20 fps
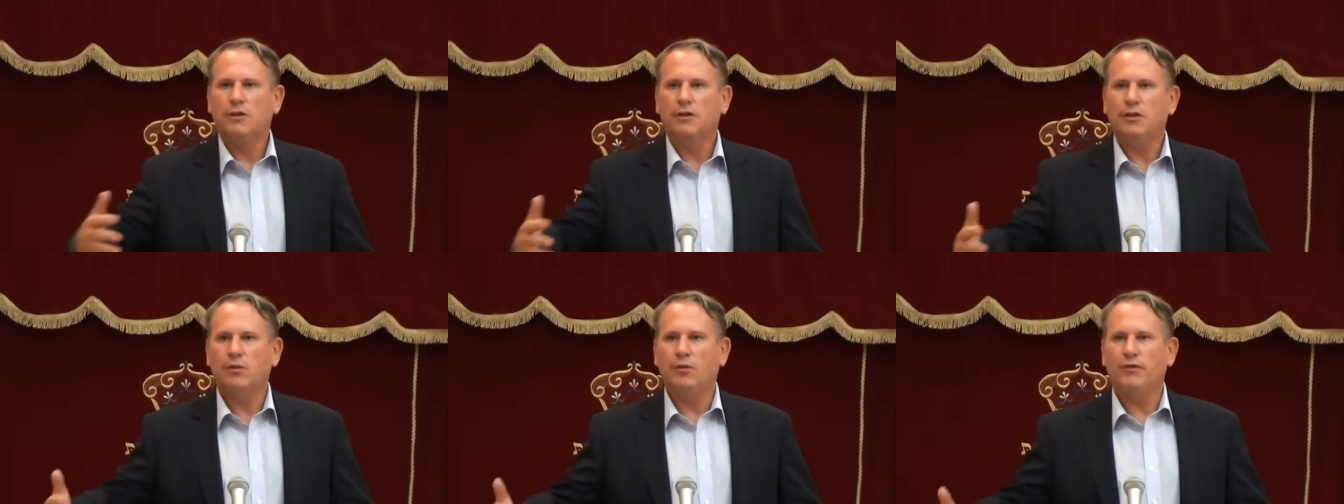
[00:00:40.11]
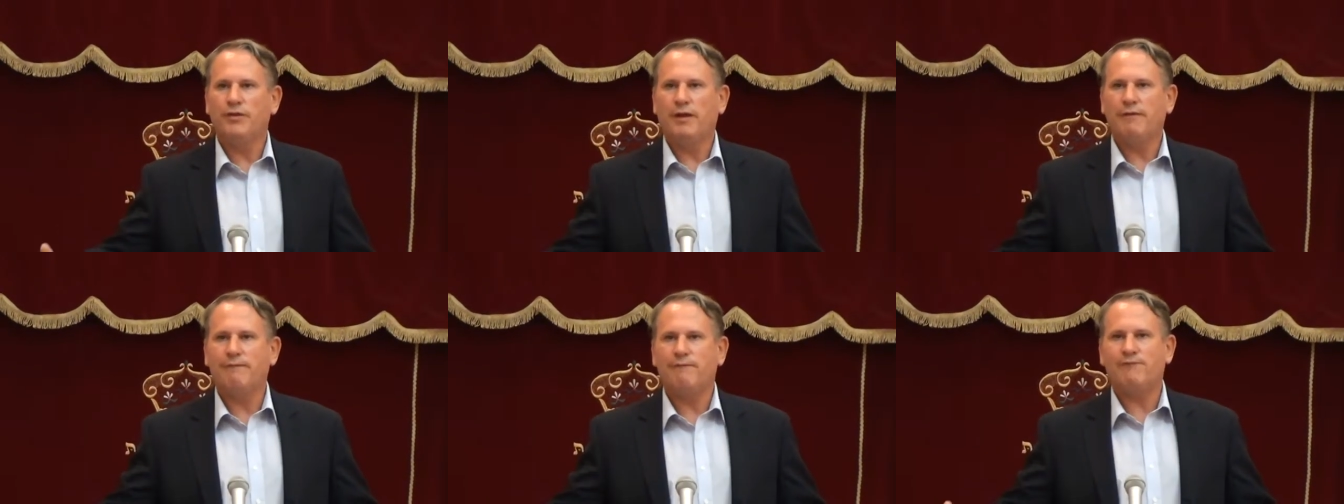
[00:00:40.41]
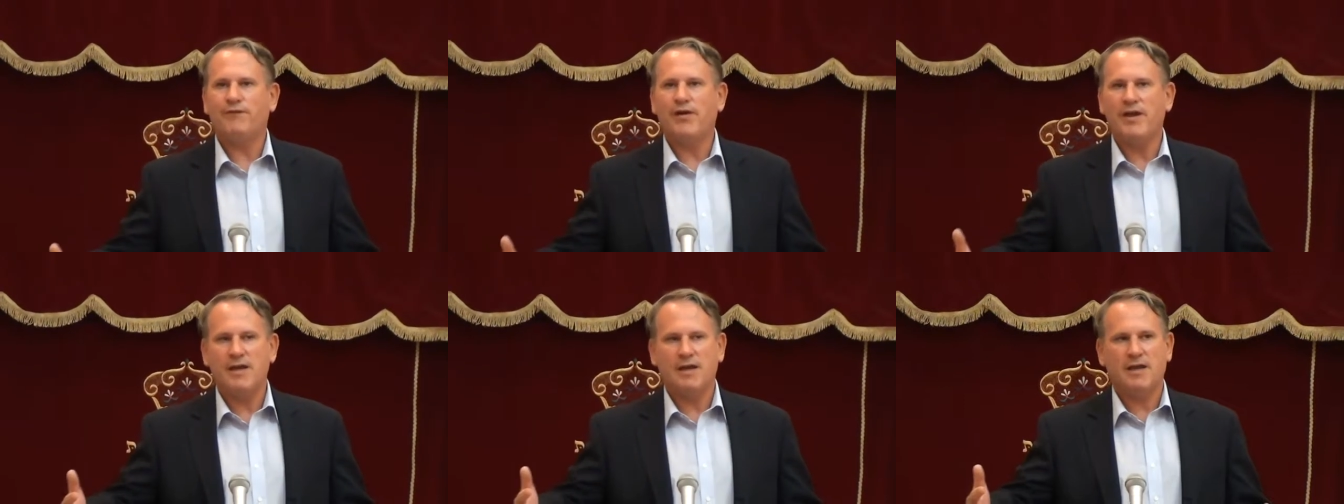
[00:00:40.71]
There were then
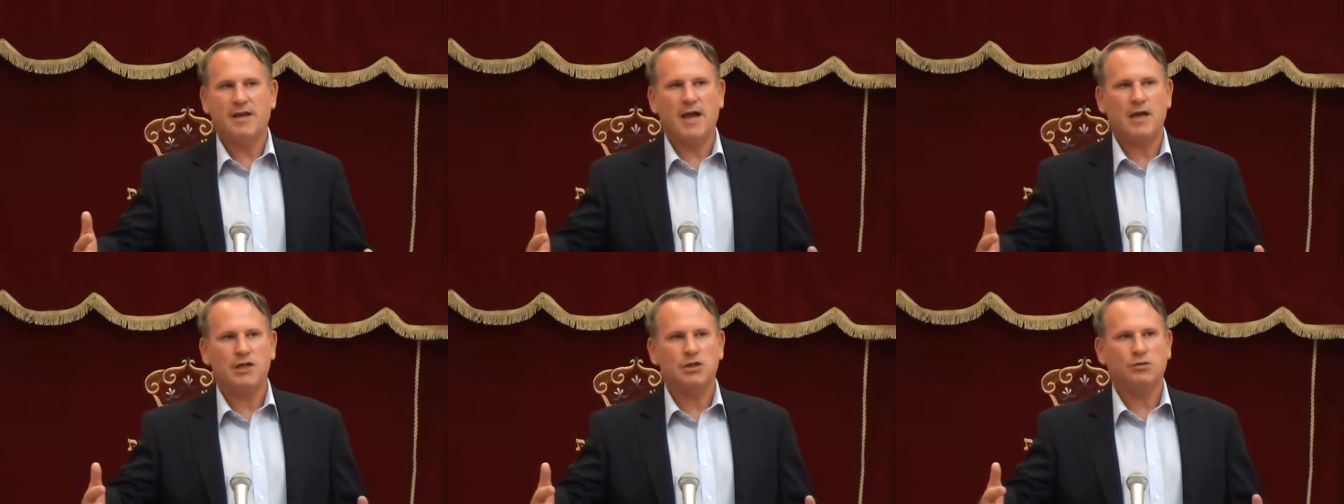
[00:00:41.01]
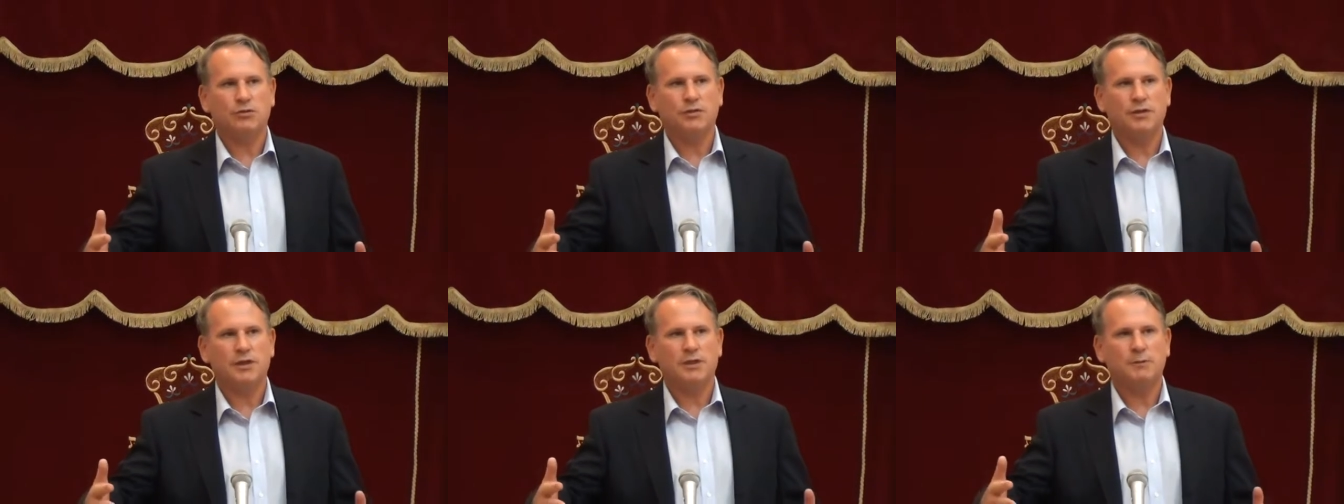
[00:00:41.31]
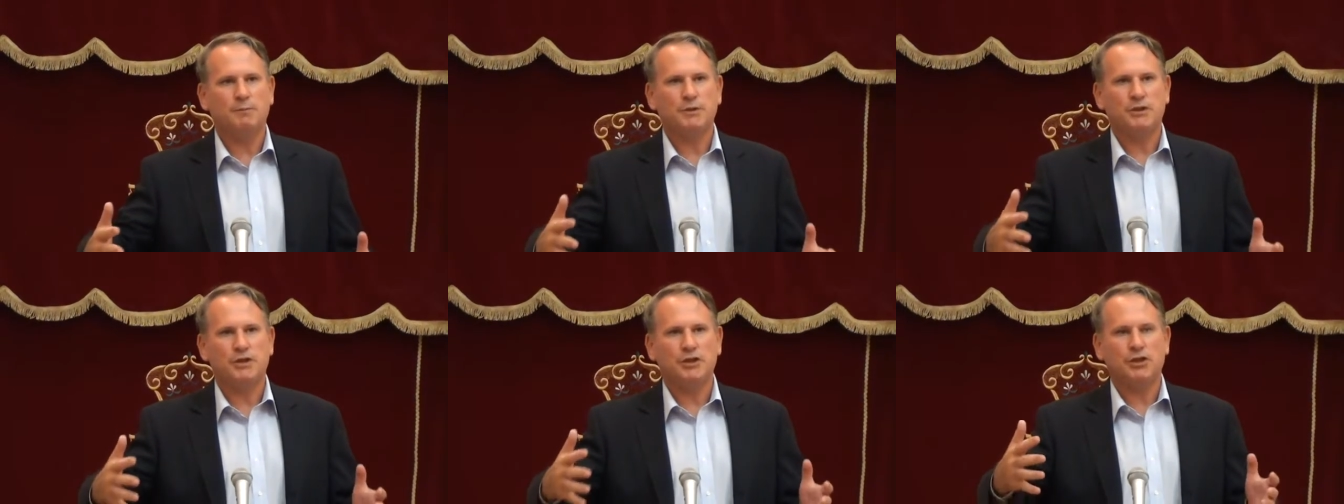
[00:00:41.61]
fake
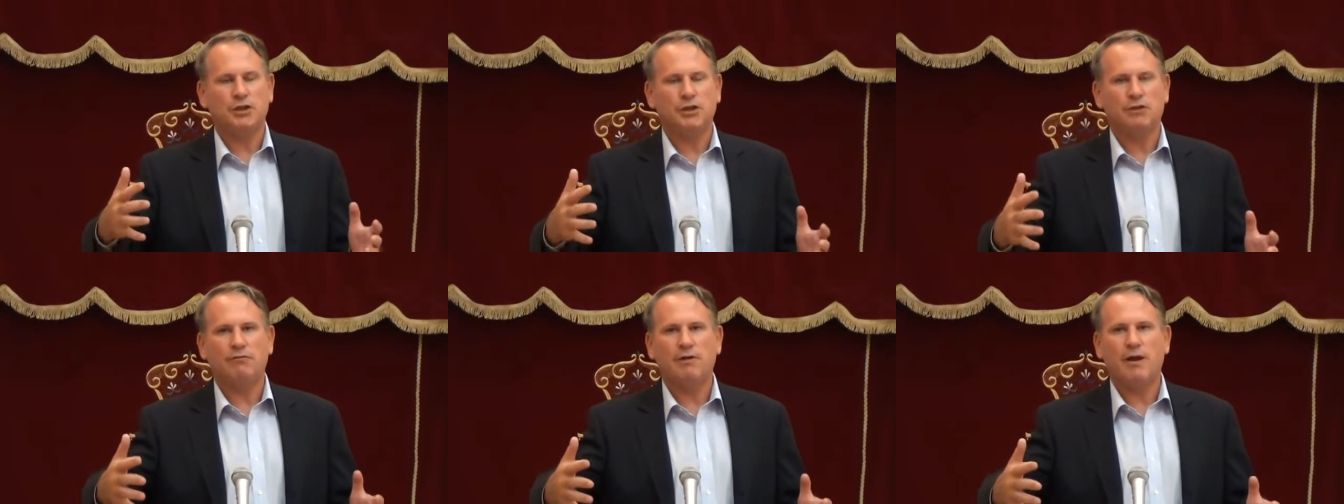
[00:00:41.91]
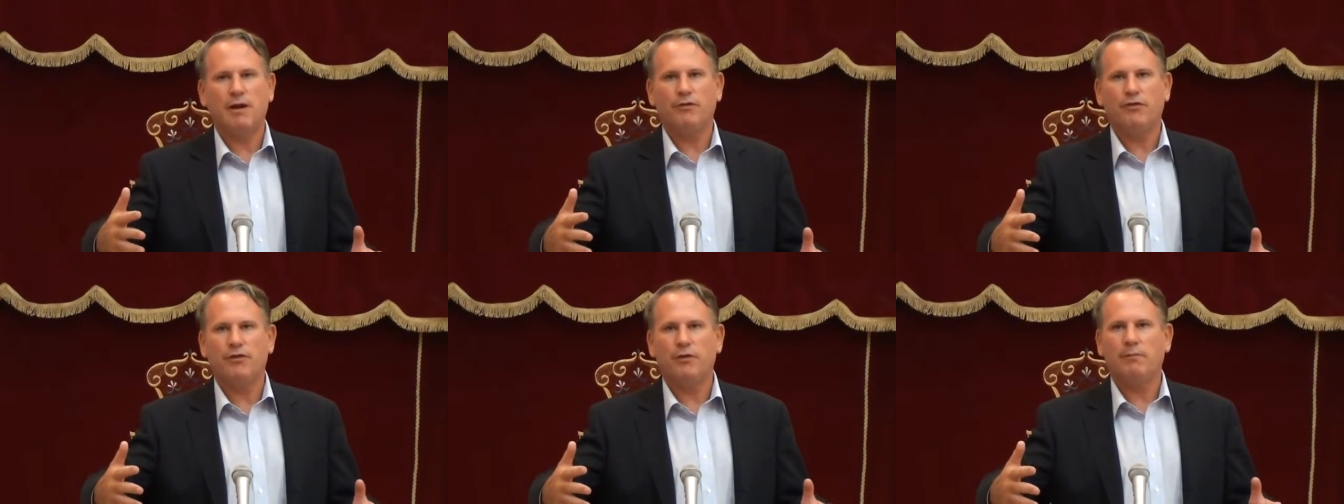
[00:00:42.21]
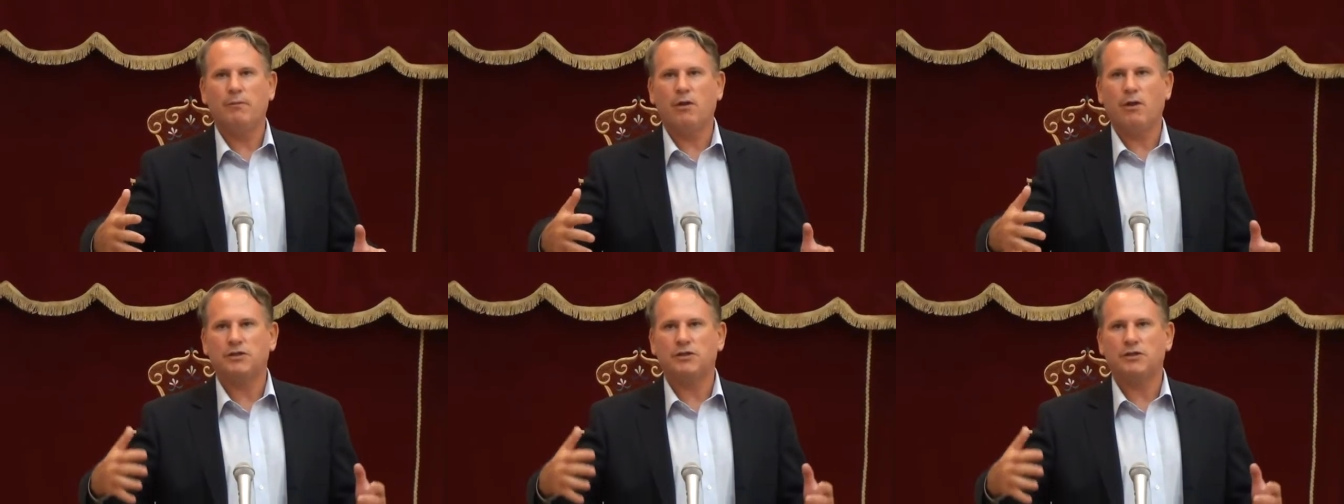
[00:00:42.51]
casualties positioned around them,